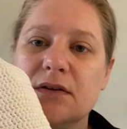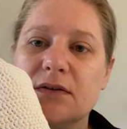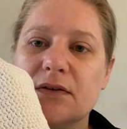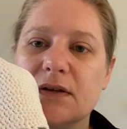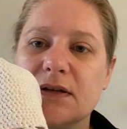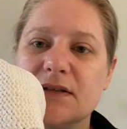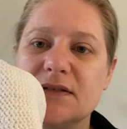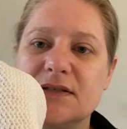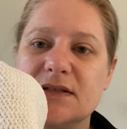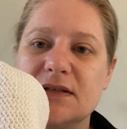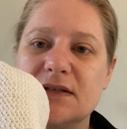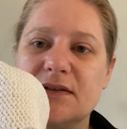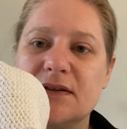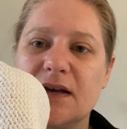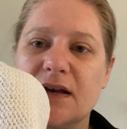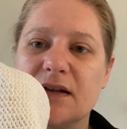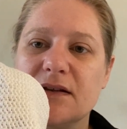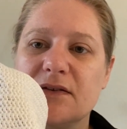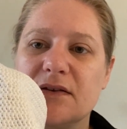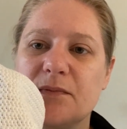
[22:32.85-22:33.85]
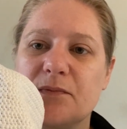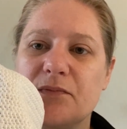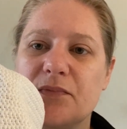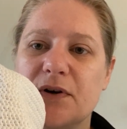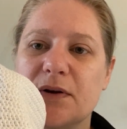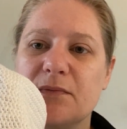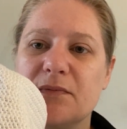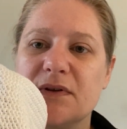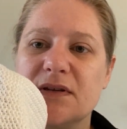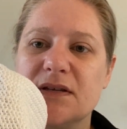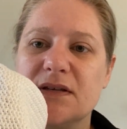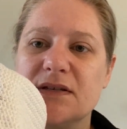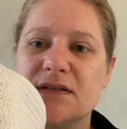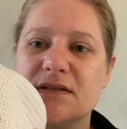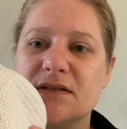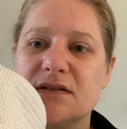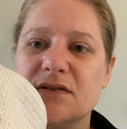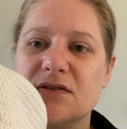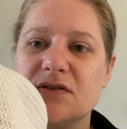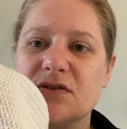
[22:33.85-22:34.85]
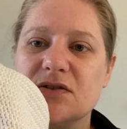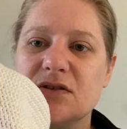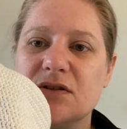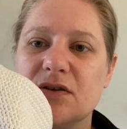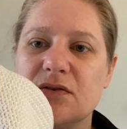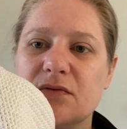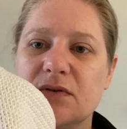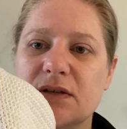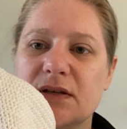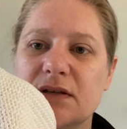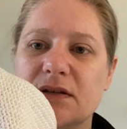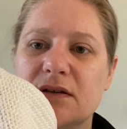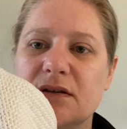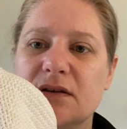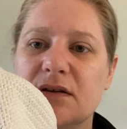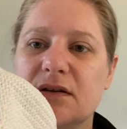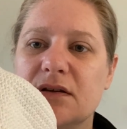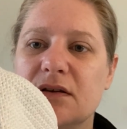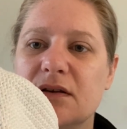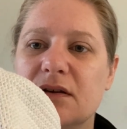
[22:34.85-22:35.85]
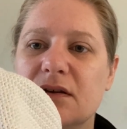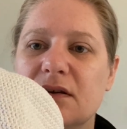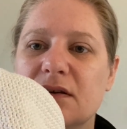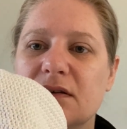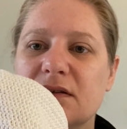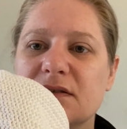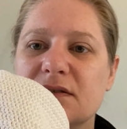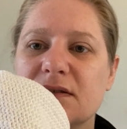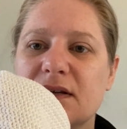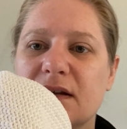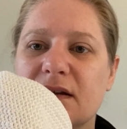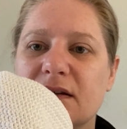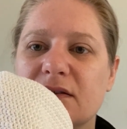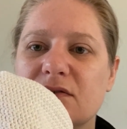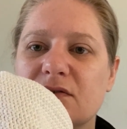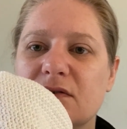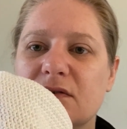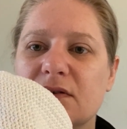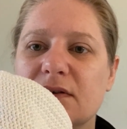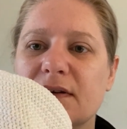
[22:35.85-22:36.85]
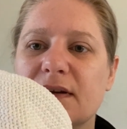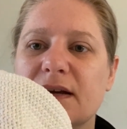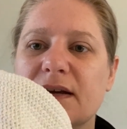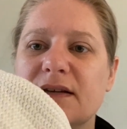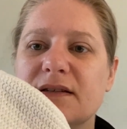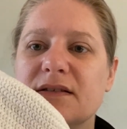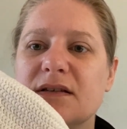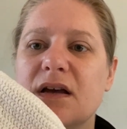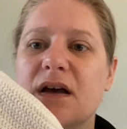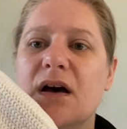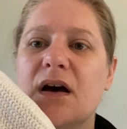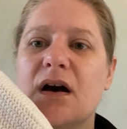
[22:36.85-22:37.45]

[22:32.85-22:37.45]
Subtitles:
You can see that the brim is slowly starting to look nice.